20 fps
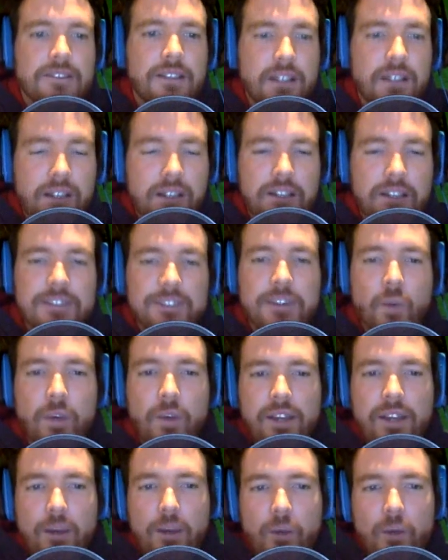So,
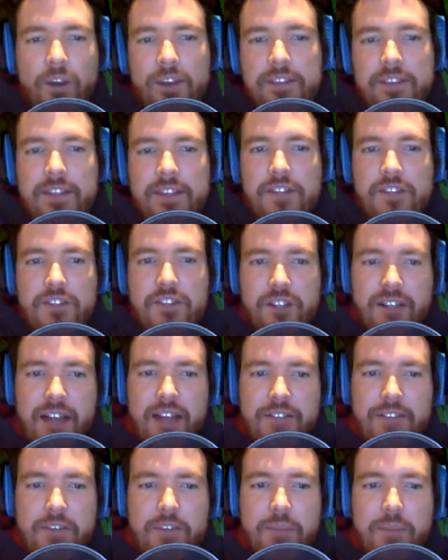yeah, one of the things you're going to have
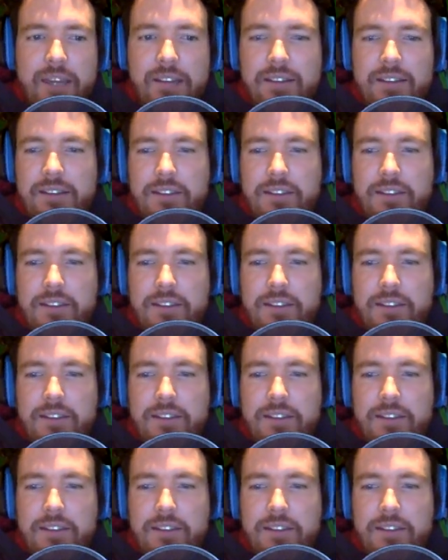to